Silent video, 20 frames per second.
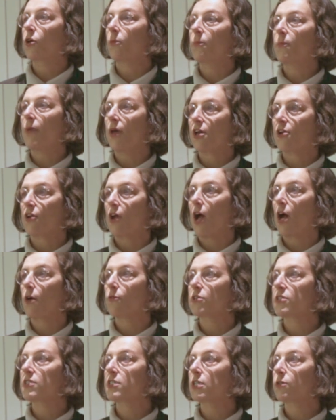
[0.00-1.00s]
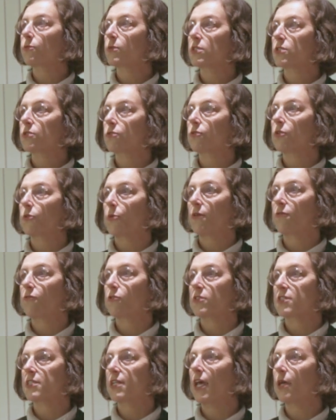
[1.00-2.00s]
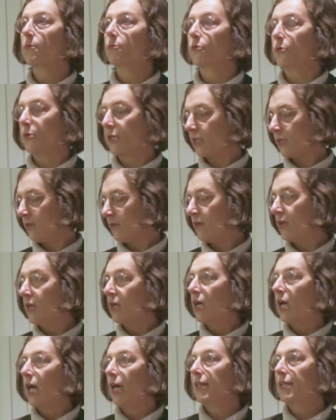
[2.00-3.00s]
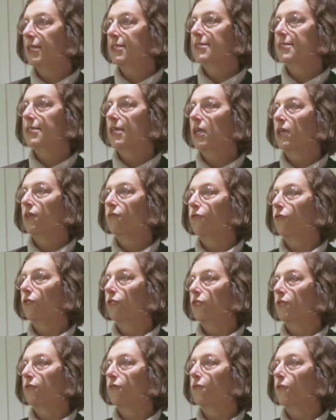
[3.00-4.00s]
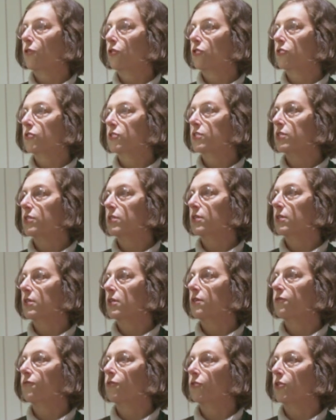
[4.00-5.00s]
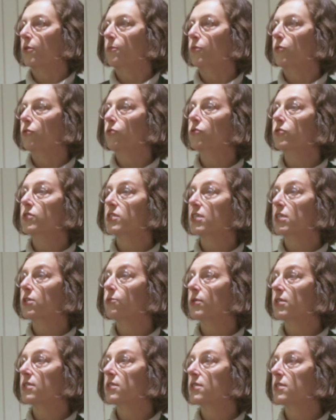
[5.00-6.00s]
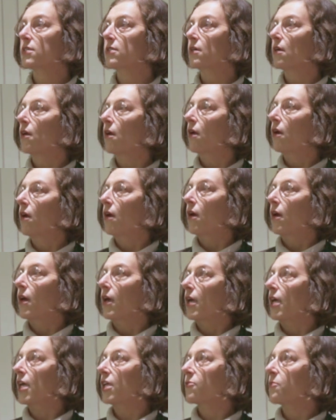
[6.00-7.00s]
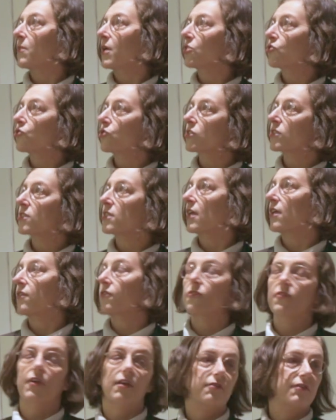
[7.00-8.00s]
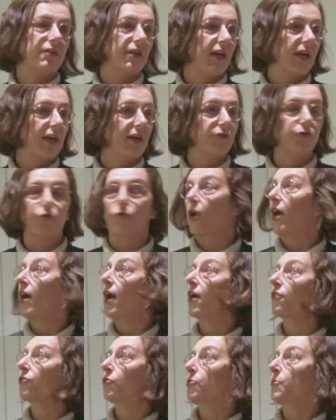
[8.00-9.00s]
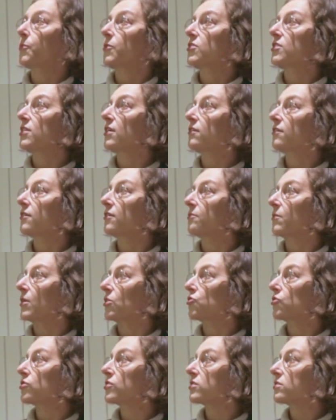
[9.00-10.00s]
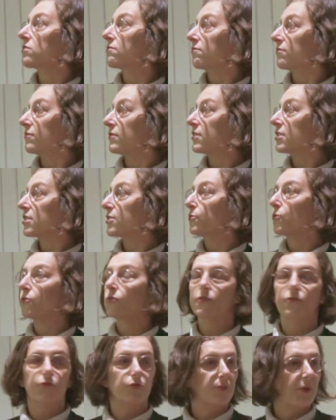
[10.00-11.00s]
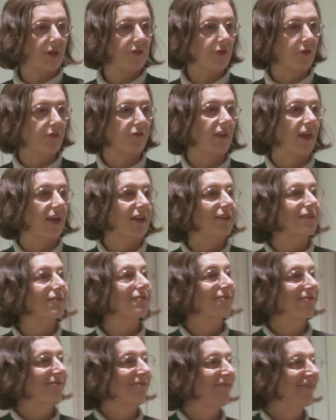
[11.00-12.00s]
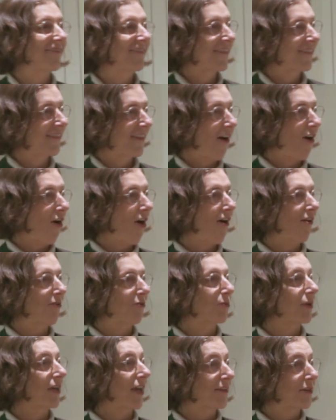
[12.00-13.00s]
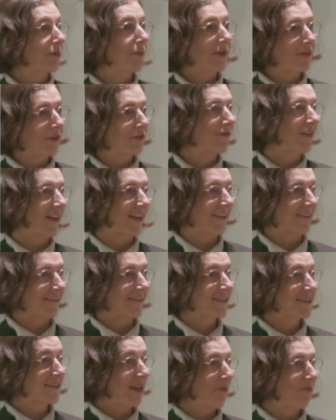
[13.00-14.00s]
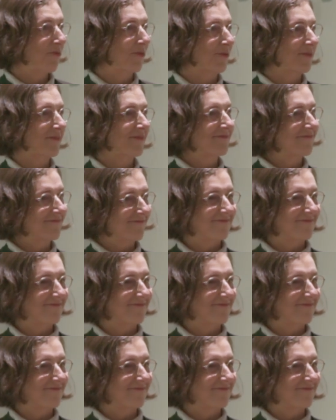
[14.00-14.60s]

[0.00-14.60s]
compare our sequence to the reference library, and let's say for the first, for the blue sequence, it matches at 98 or 100%, it matches this beautiful butterfly. Oh, we had a butterfly in the sample.